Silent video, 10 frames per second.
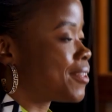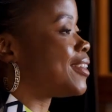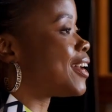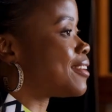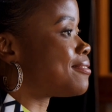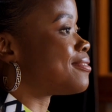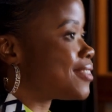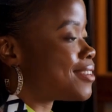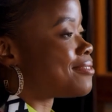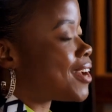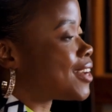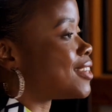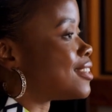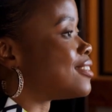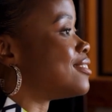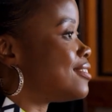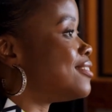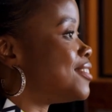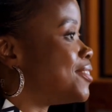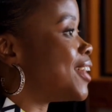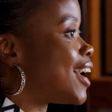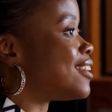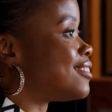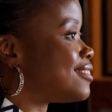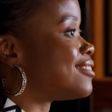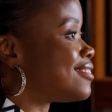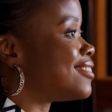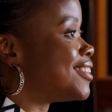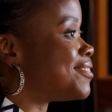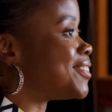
Like if I could do that in